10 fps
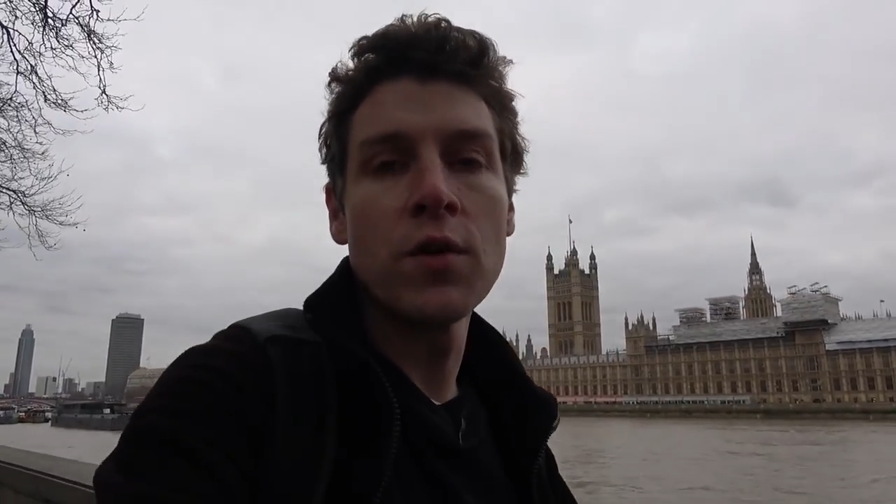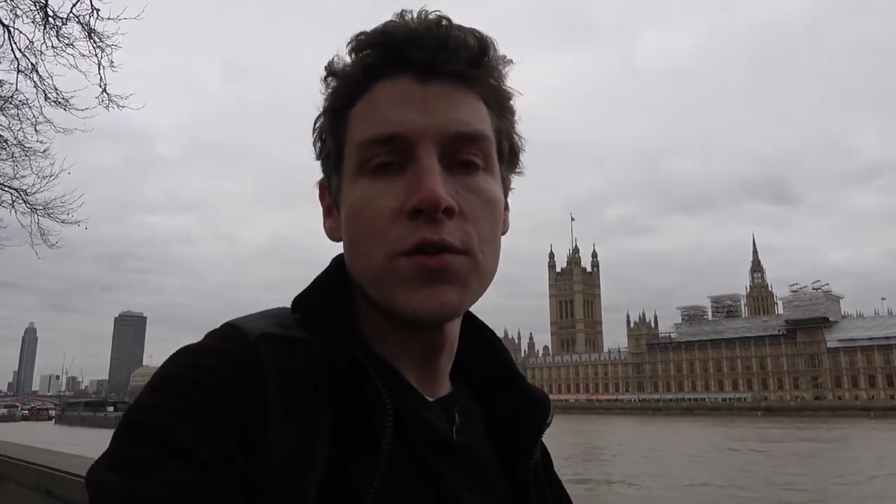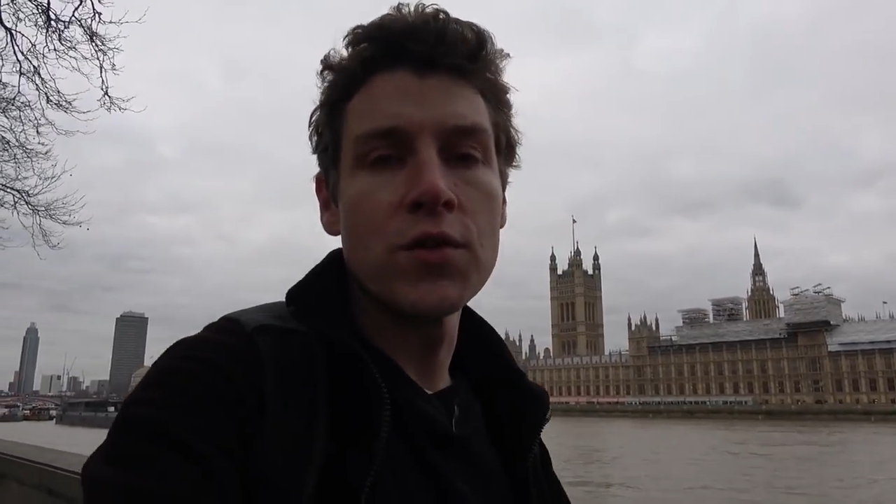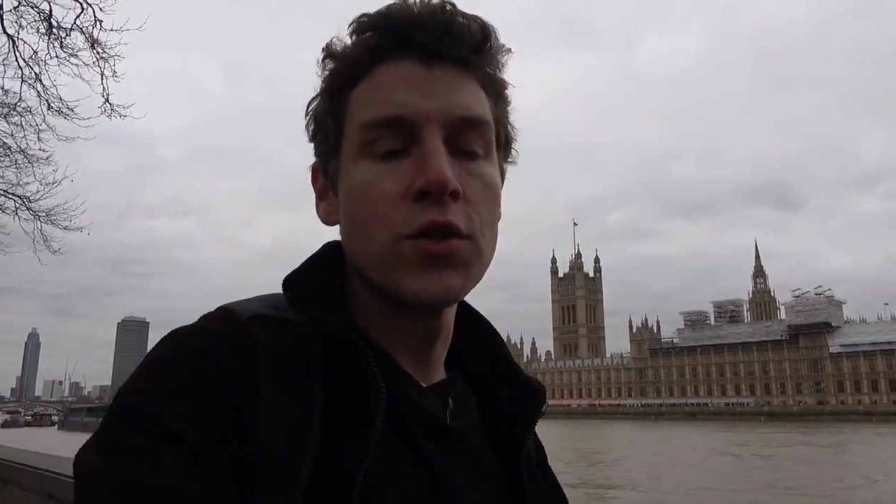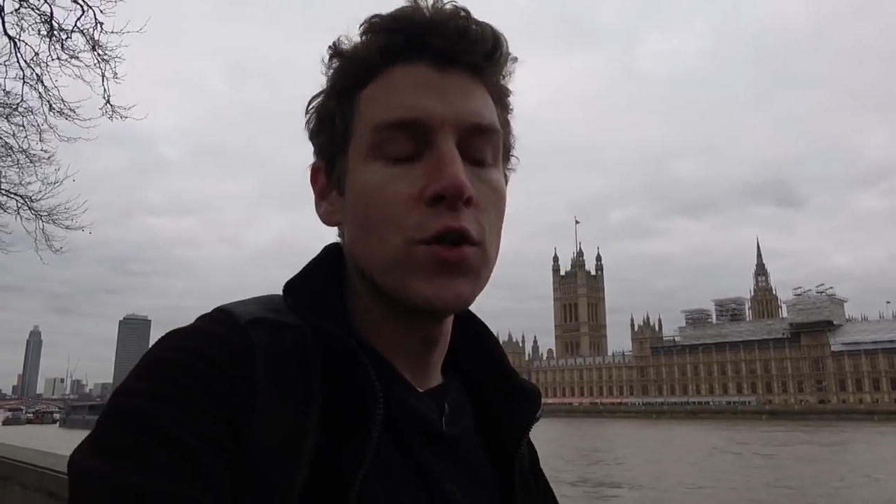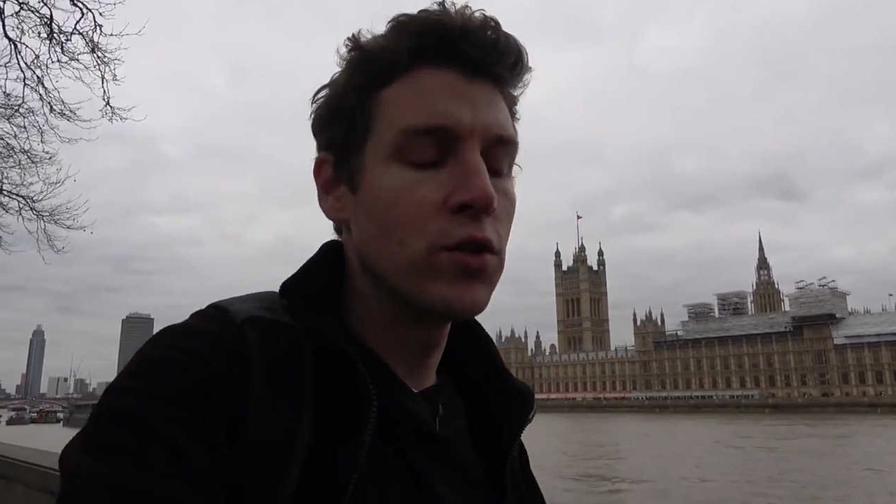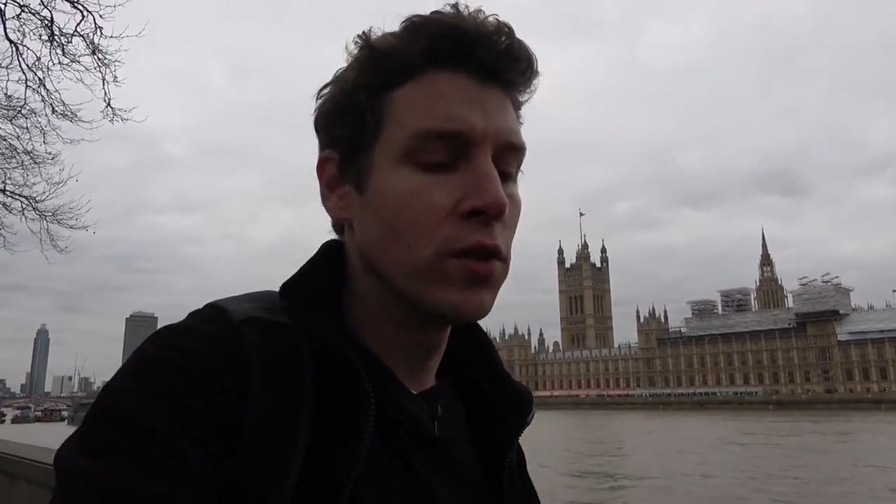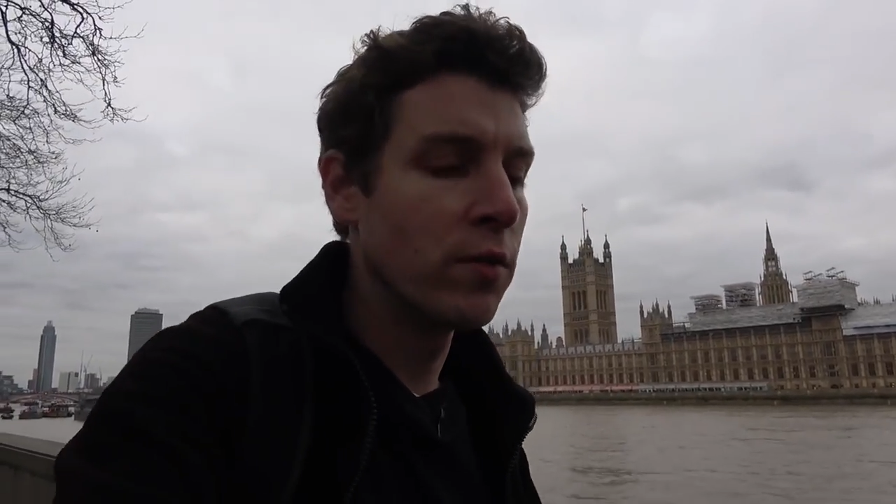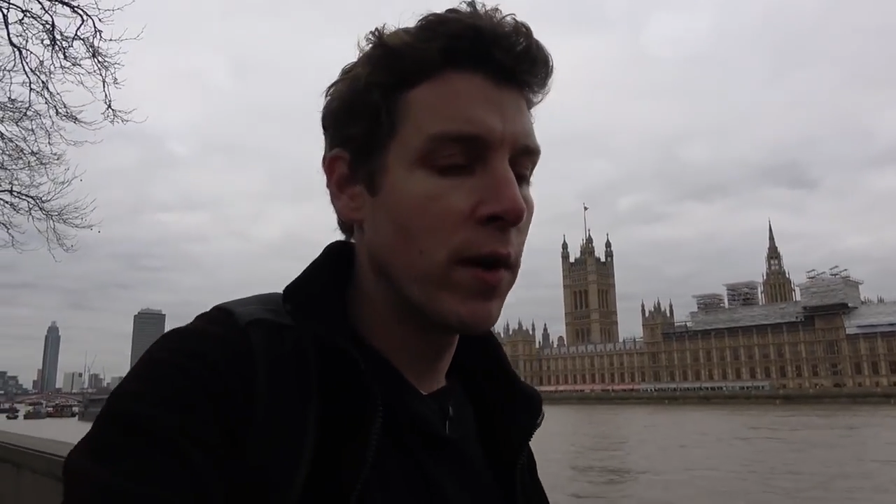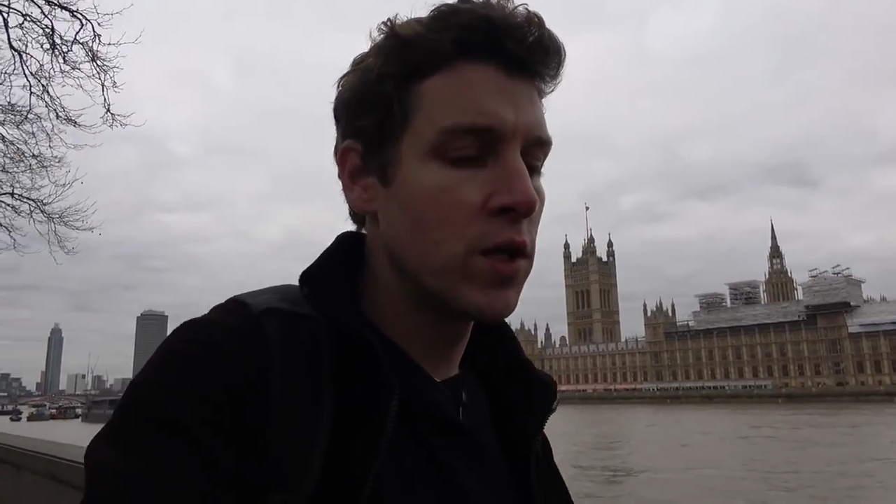
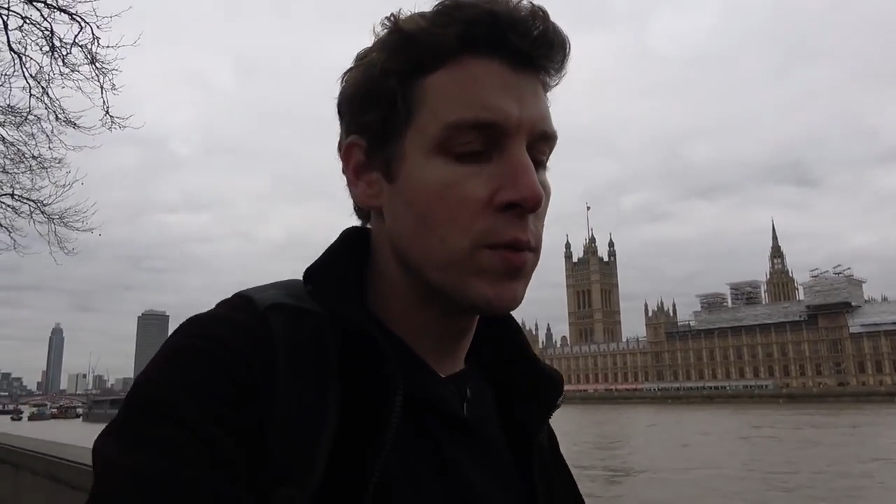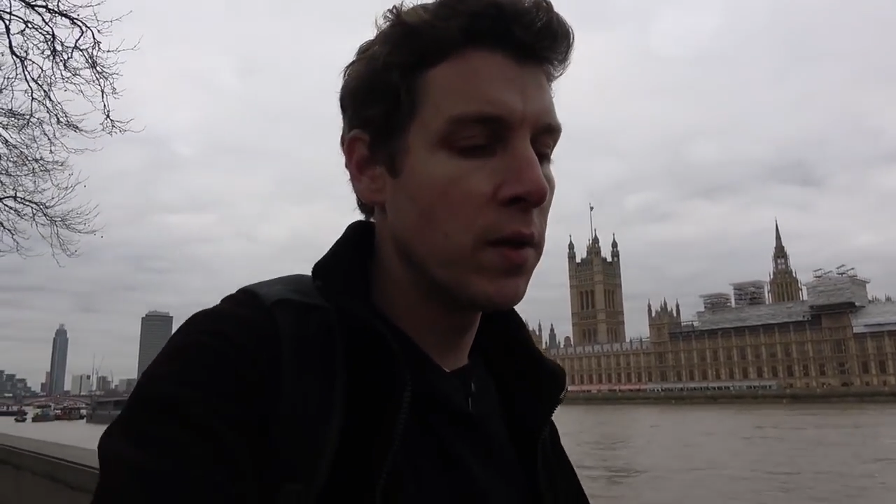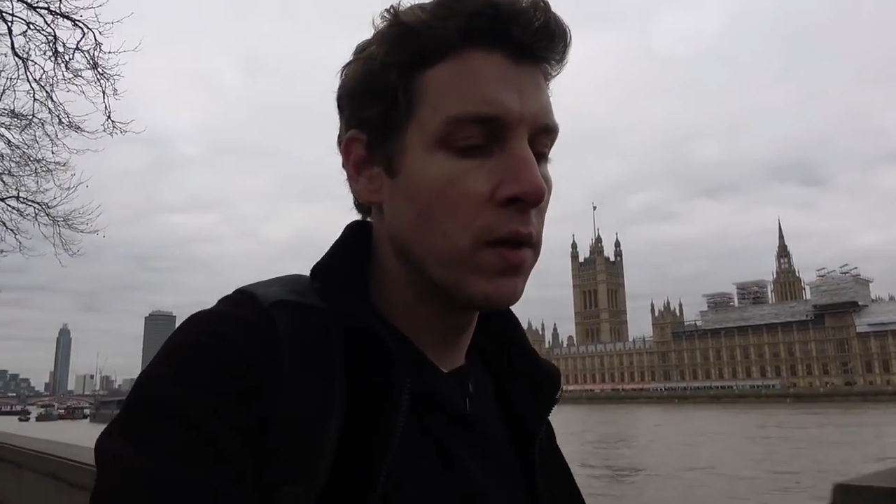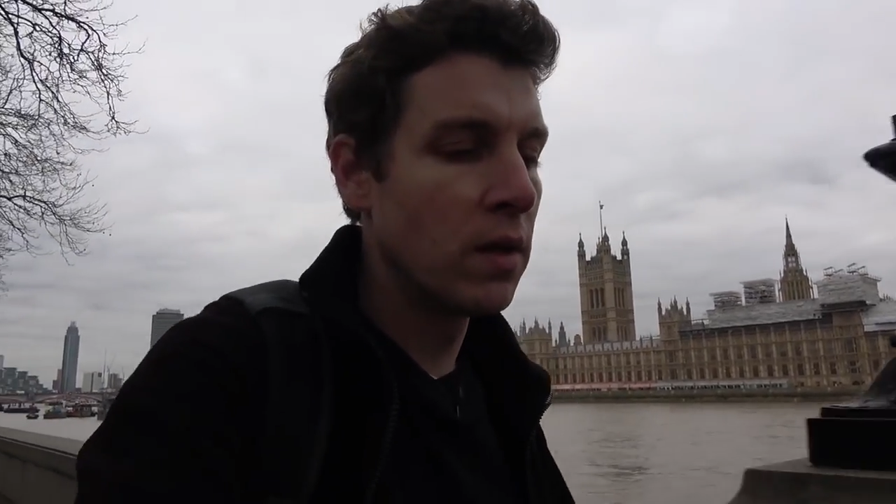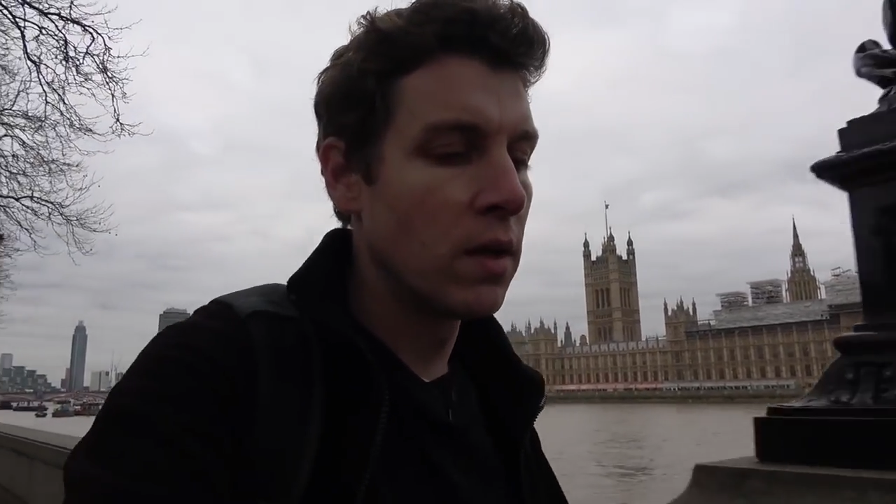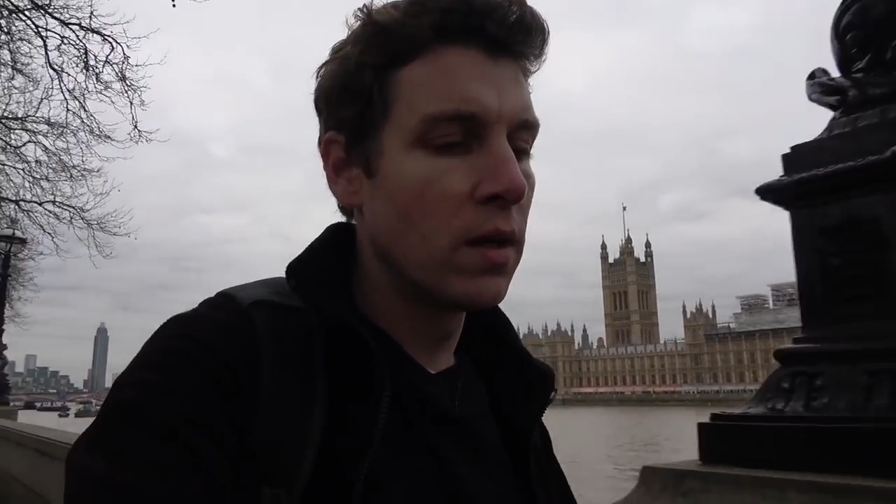constitutional arrangement